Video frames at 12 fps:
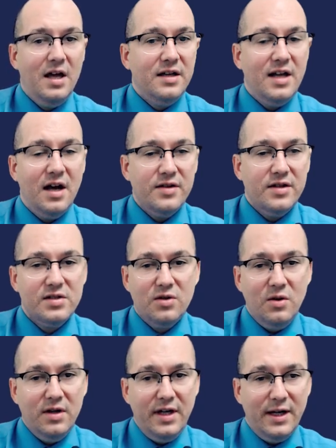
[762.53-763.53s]
Now the
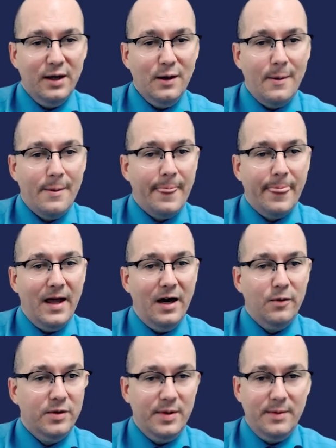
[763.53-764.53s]
score here
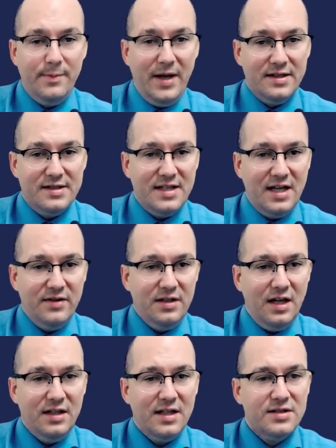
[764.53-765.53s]
would be band 7,
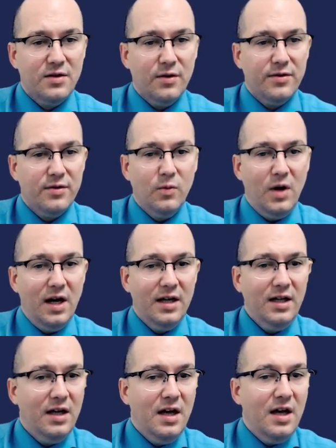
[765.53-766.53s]
and let's go through why.
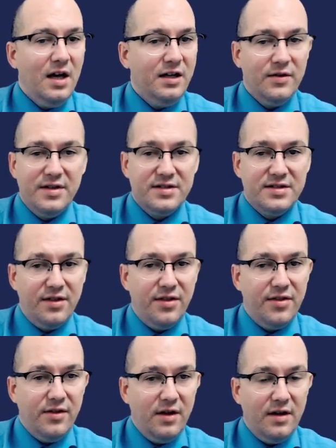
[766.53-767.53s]

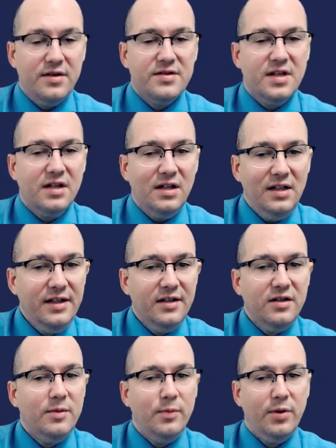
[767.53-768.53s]
There's a
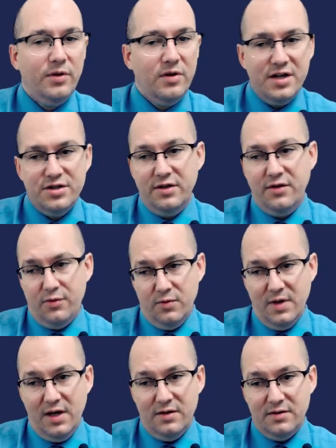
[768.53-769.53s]
clear progression
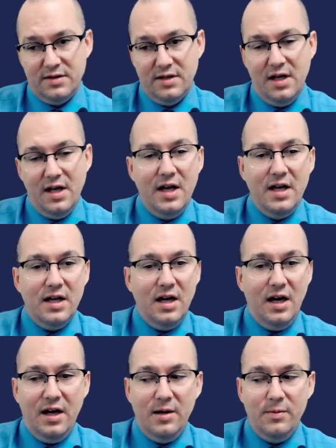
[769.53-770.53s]
throughout.
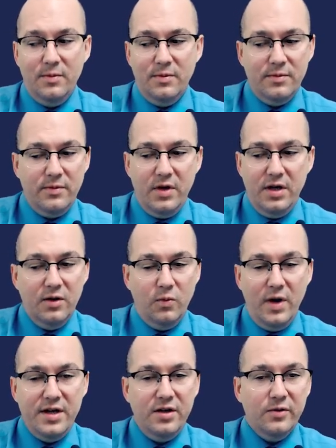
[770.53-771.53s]

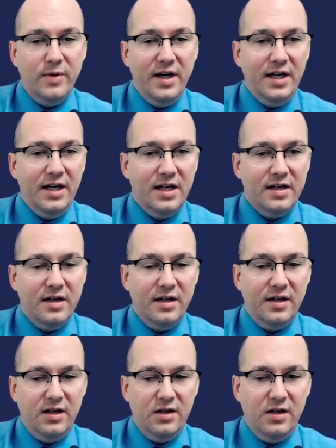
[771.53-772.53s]
When you're reading it,
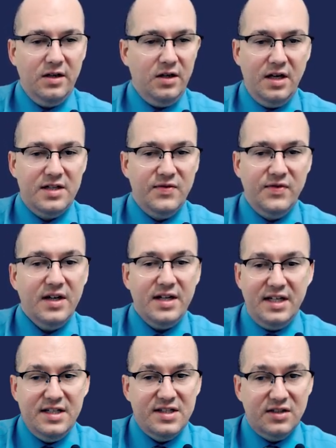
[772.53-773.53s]
it's very
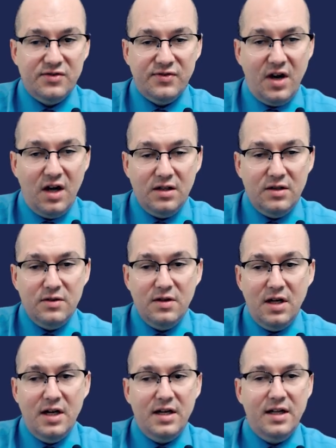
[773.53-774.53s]
easy to follow.
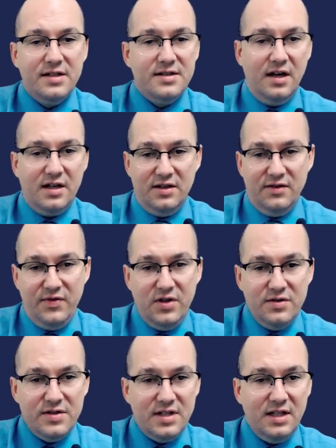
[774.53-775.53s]
It's not
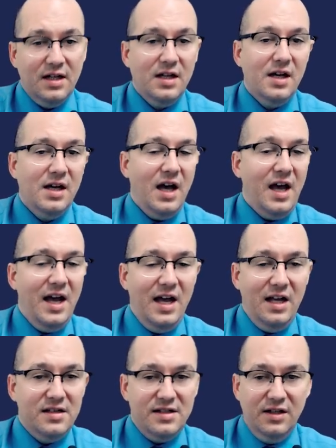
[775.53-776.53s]
confusing.
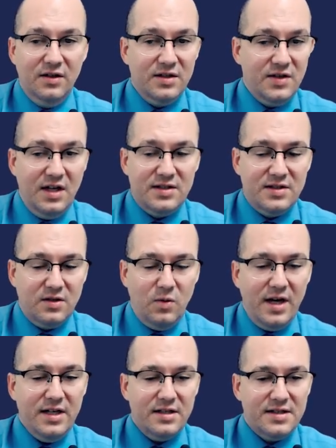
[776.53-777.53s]
And it's
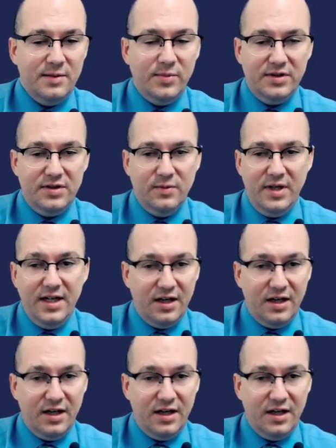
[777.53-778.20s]
quite simple to read.